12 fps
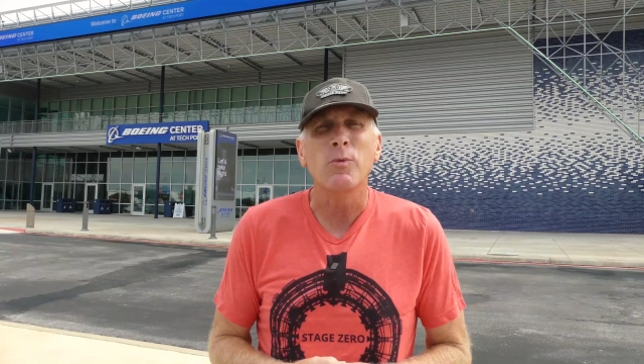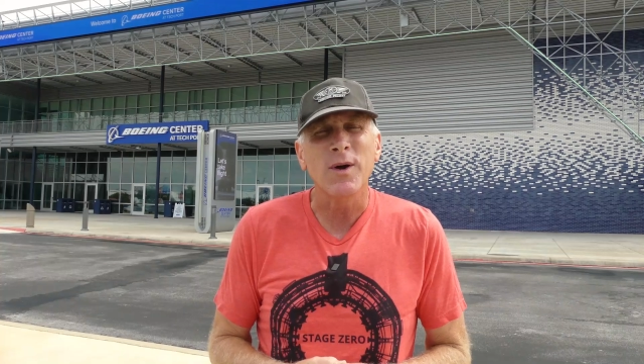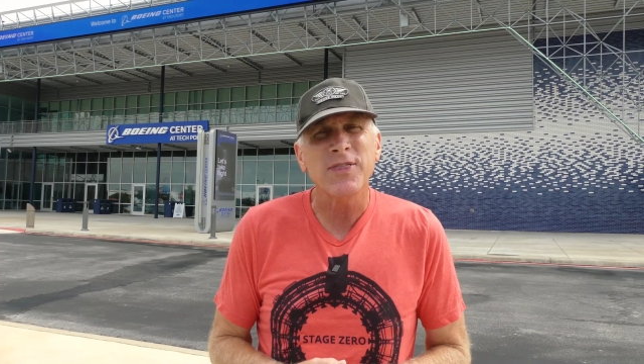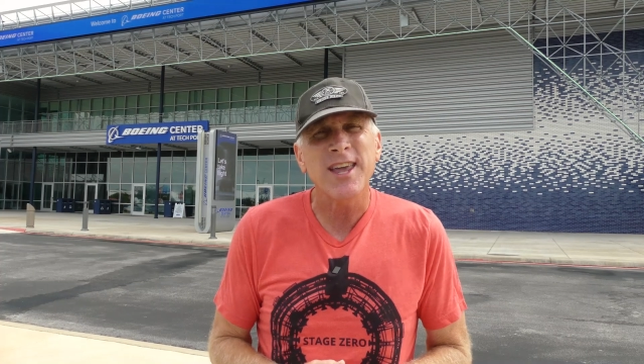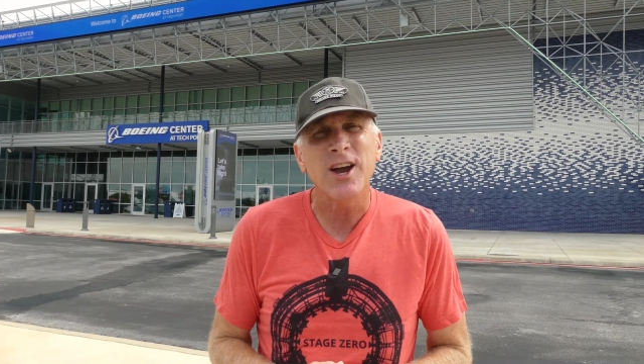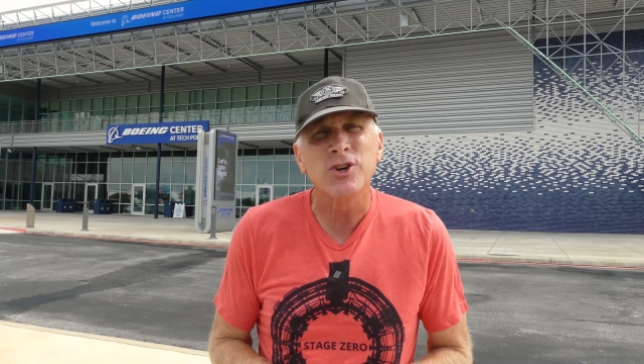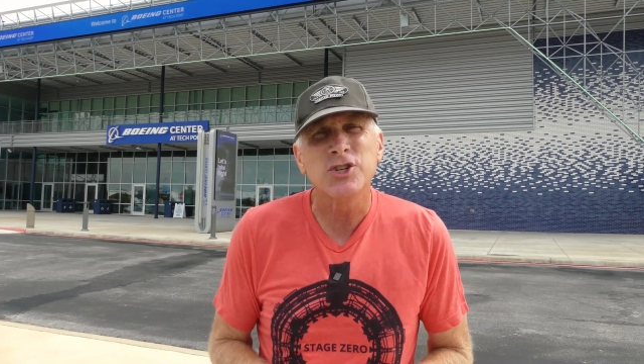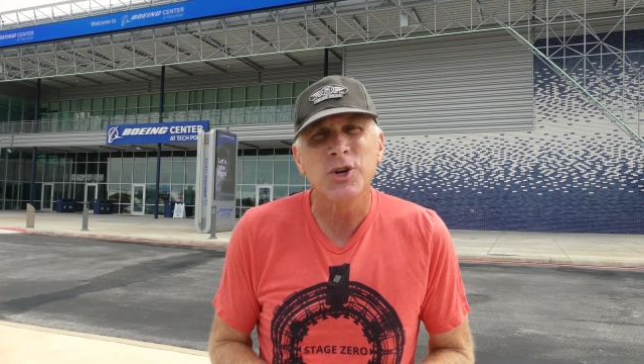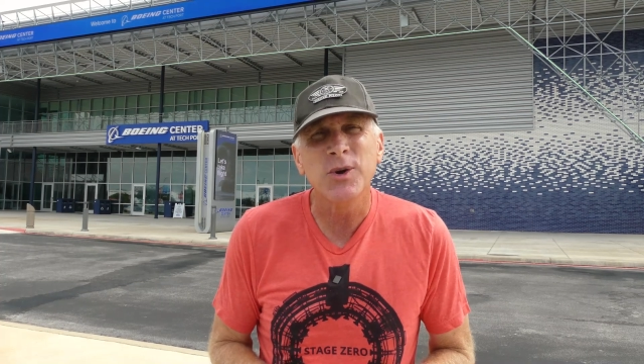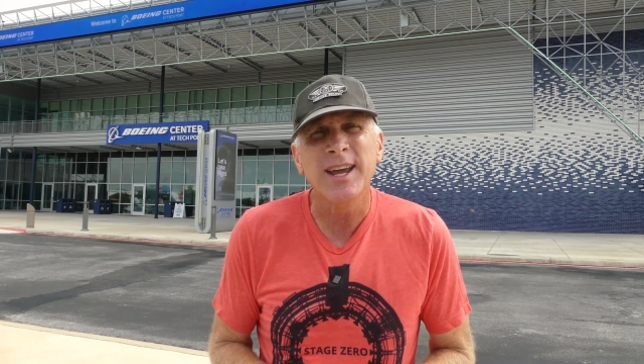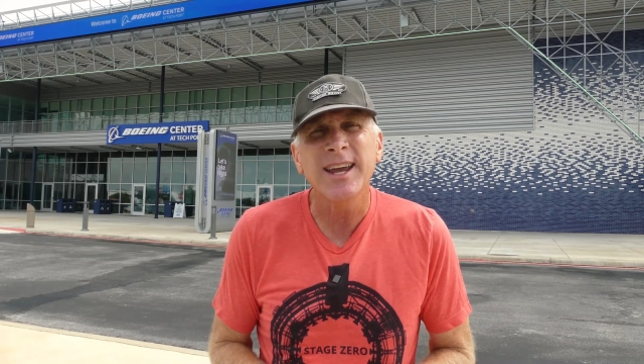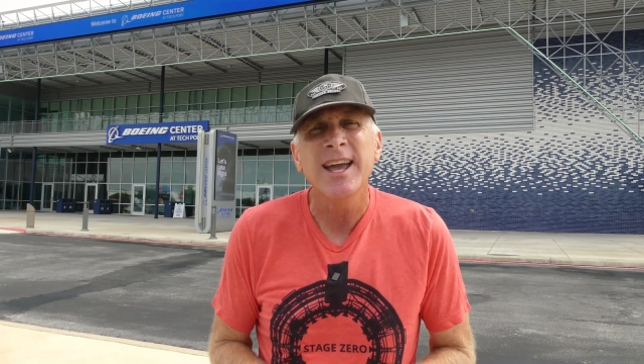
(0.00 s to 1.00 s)
what they are
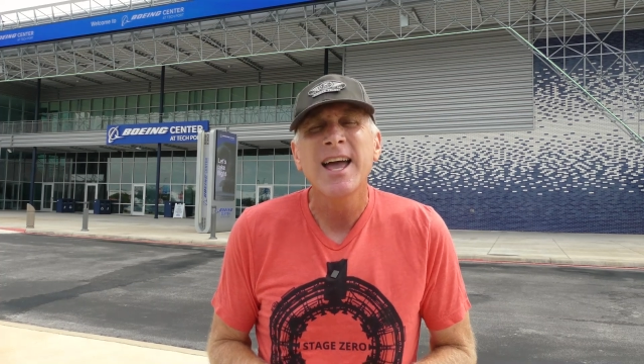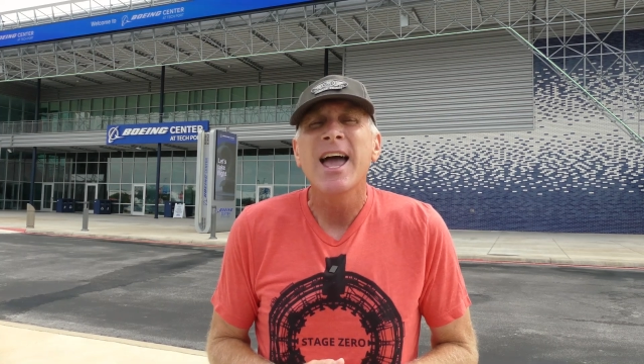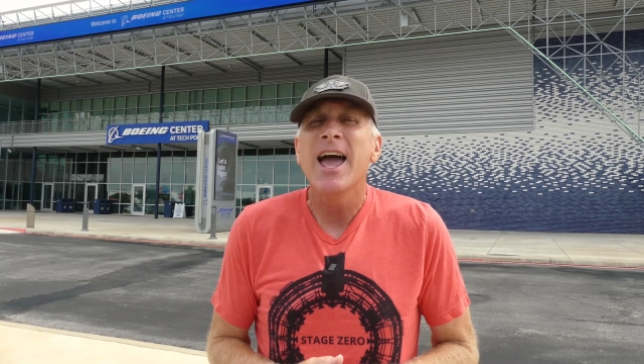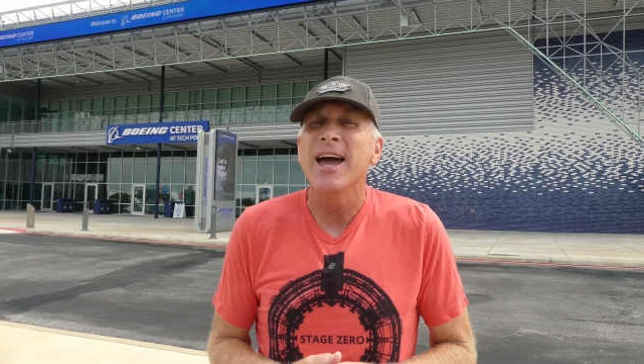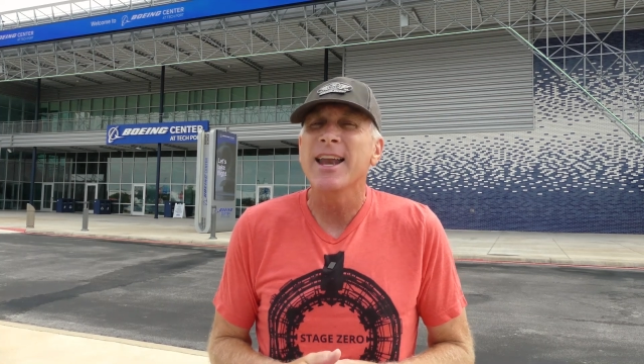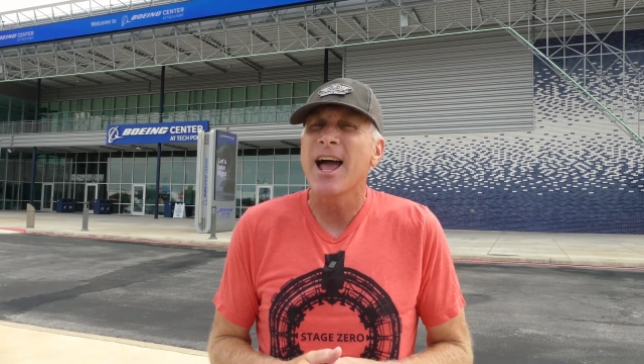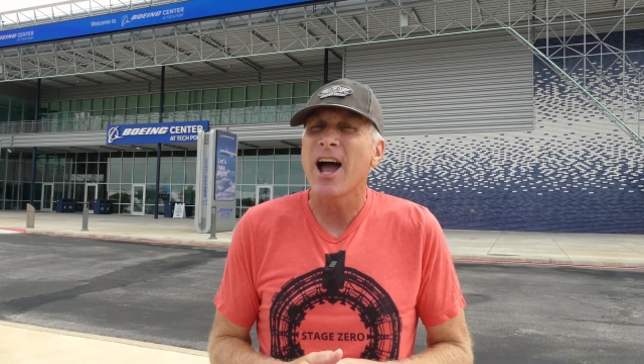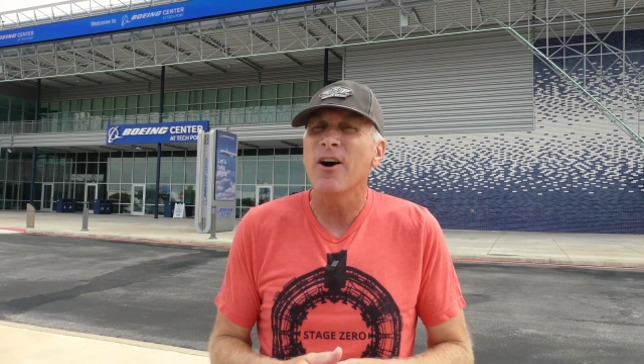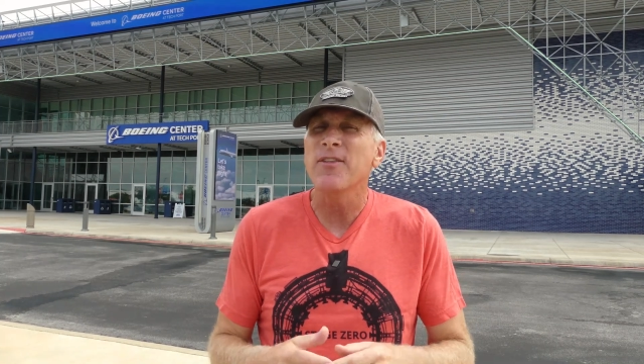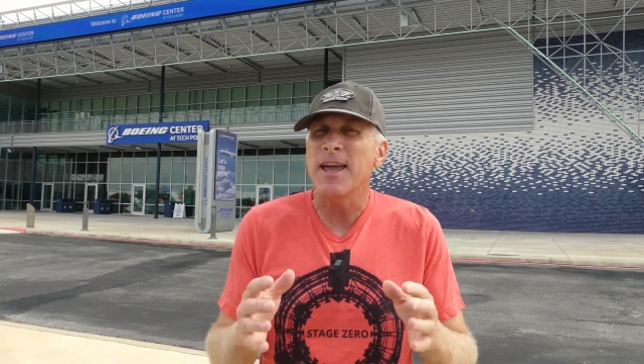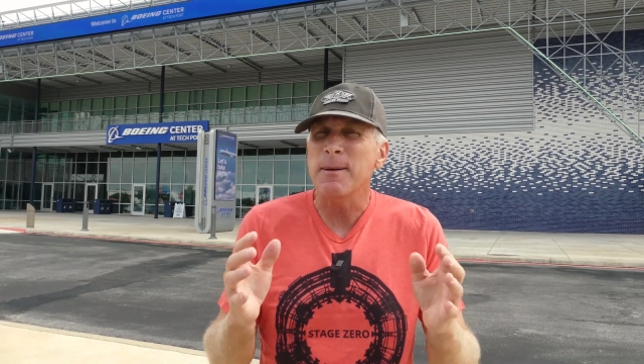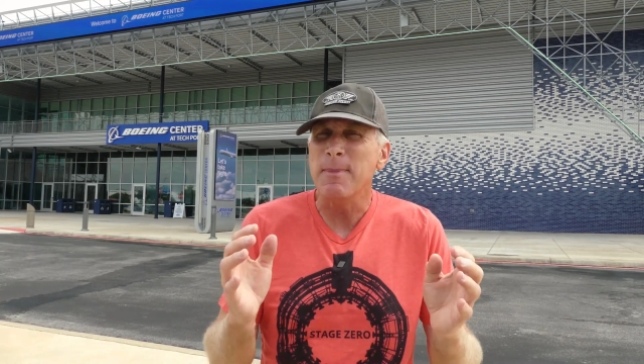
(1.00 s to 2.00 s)
doing and how they